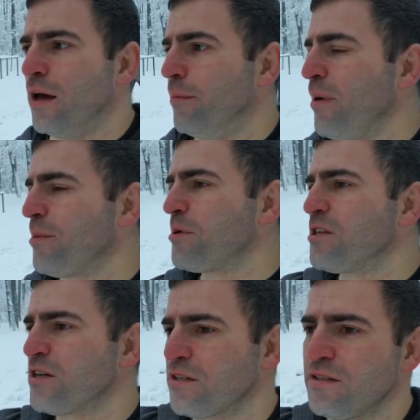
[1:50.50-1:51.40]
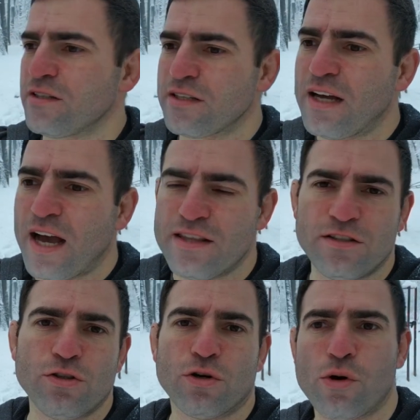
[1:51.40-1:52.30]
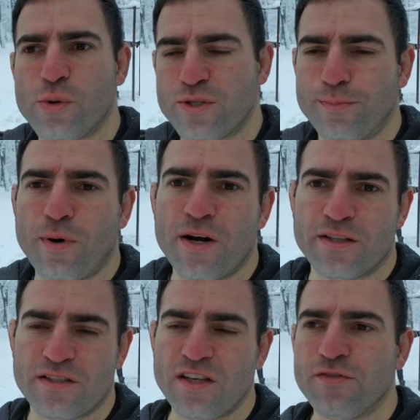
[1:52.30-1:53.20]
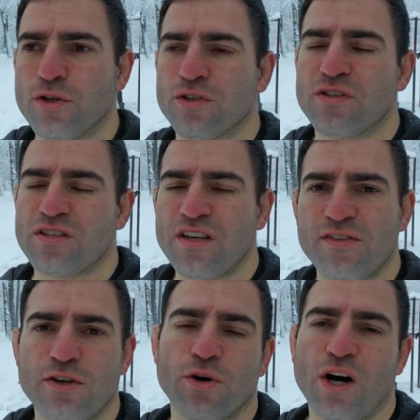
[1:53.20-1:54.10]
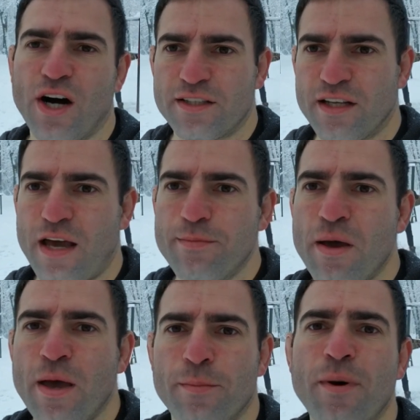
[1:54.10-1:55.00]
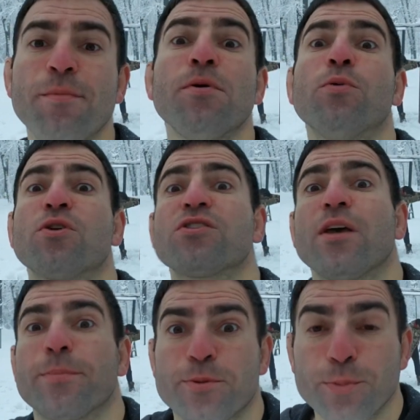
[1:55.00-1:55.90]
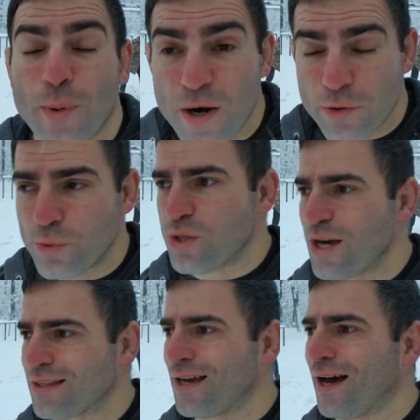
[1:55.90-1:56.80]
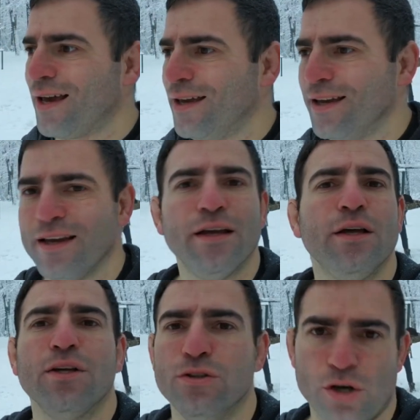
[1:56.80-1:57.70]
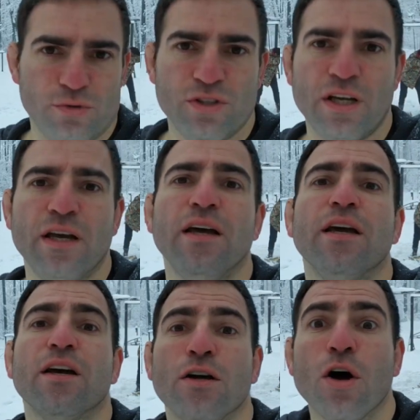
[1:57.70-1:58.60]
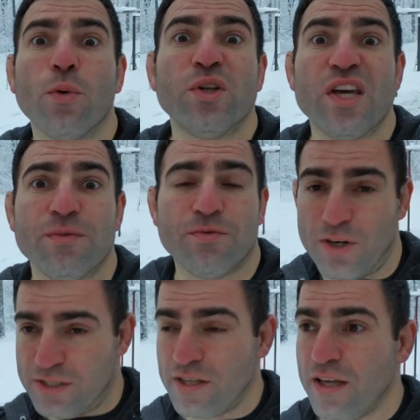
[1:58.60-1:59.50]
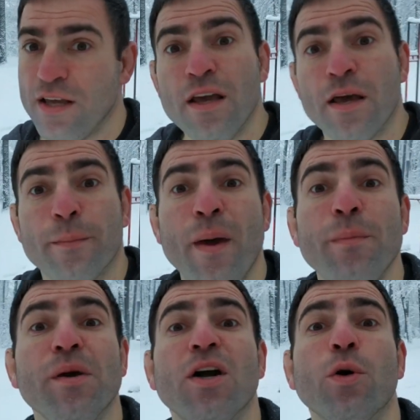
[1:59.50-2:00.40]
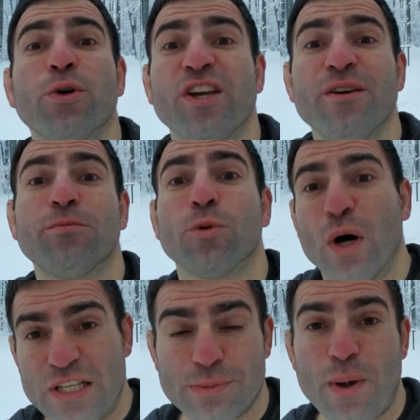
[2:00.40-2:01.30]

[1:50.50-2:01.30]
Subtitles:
Maybe there is this guy that you're always sparring that's giving you a hard time. Maybe you want to skip sparring with that guy. Don't. Go with him first. Maybe go with him twice.